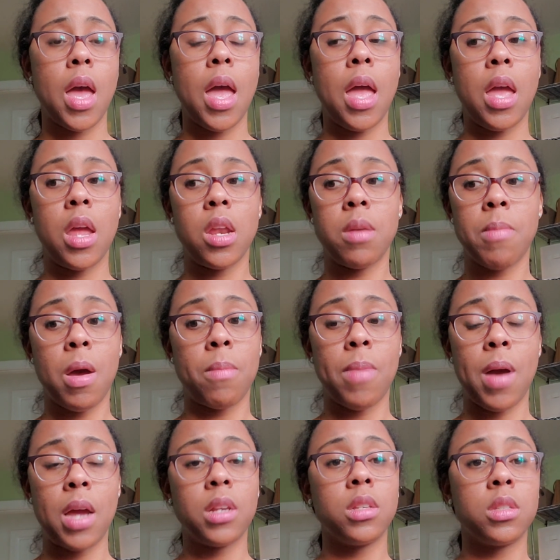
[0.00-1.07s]
And my
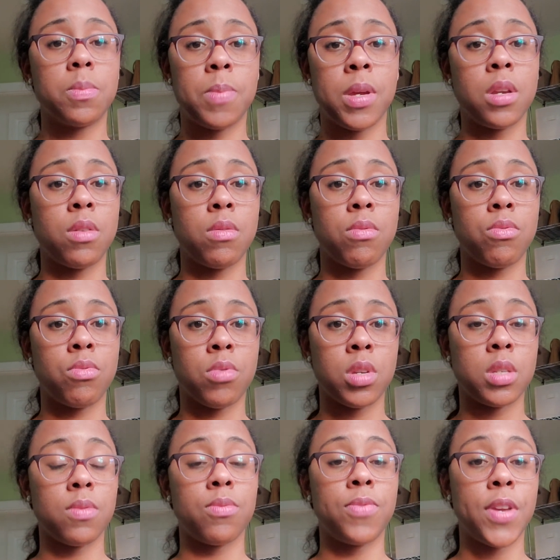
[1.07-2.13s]
body's been
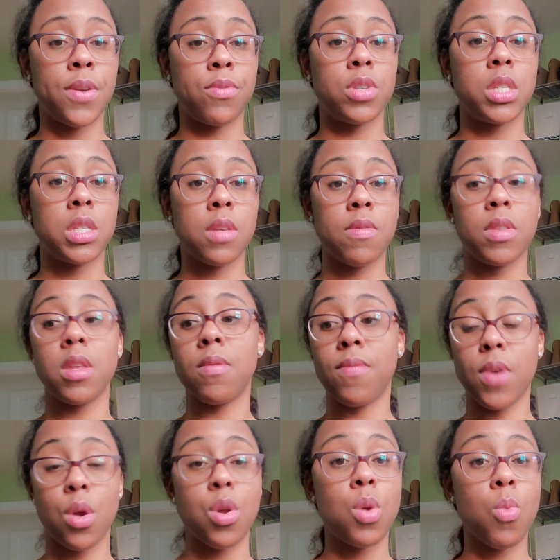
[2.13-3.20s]
receiving them
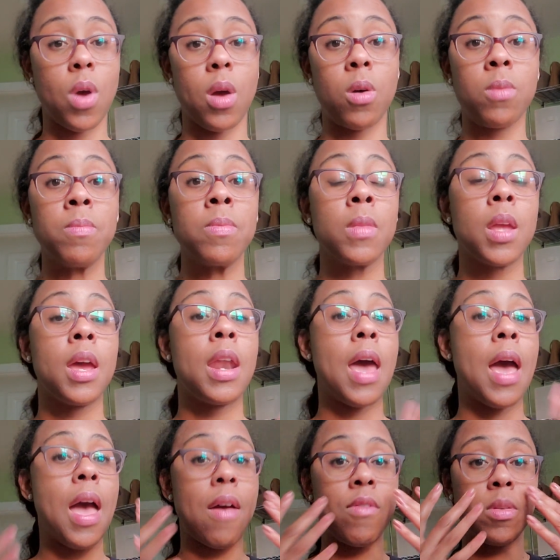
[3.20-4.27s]
very well, and
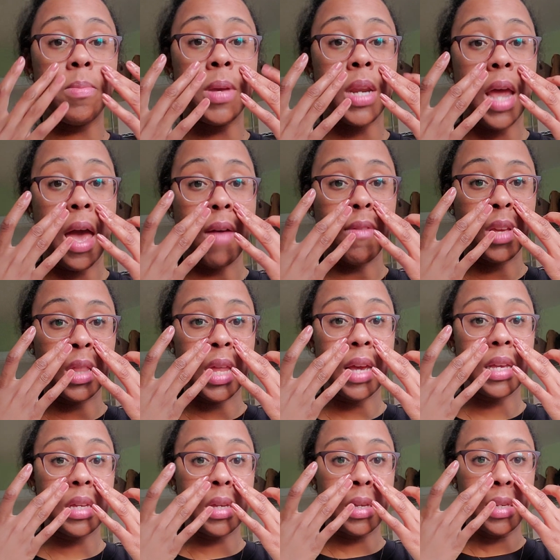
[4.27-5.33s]
I haven't been having
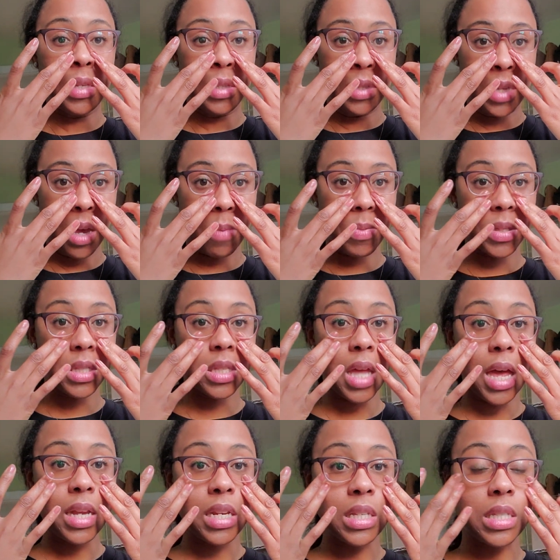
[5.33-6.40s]
like any type of
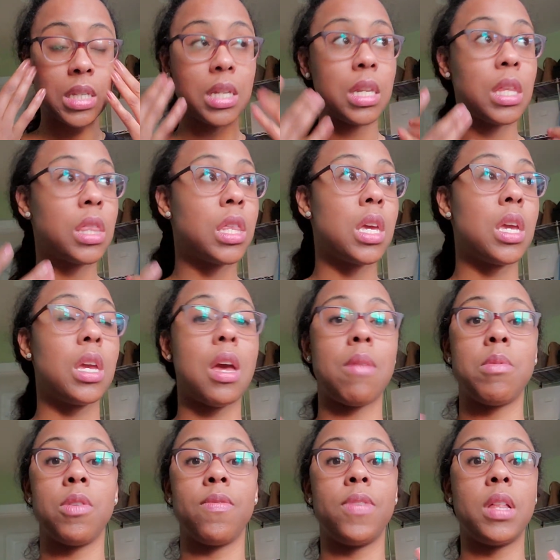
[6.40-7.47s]
sinus, anything. I've
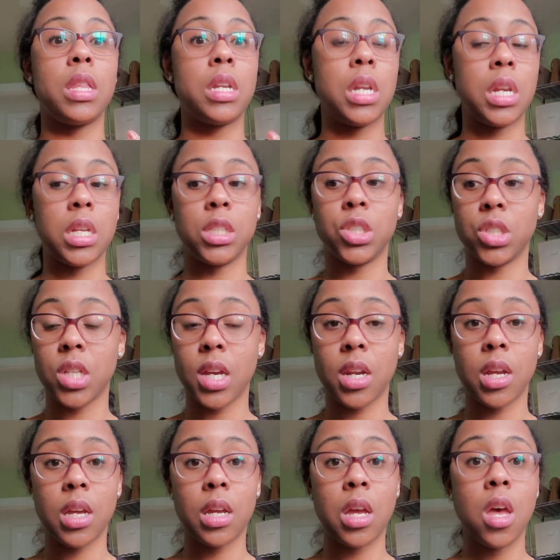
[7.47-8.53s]
been feeling
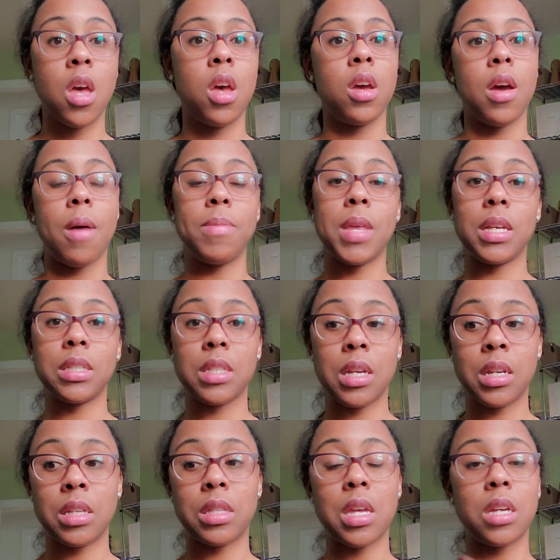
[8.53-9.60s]
energetic. I'm not
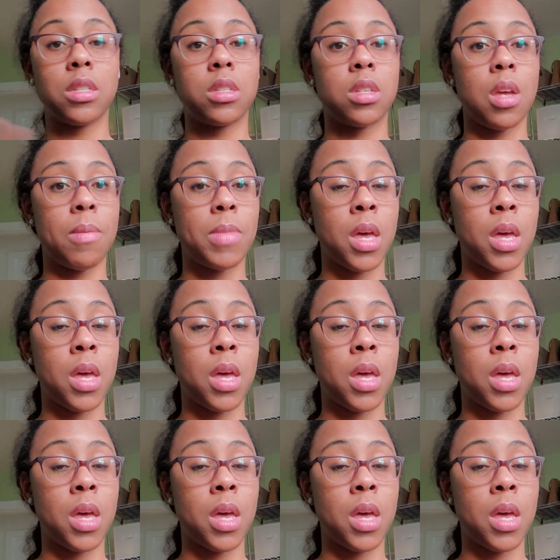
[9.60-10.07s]
saying I'm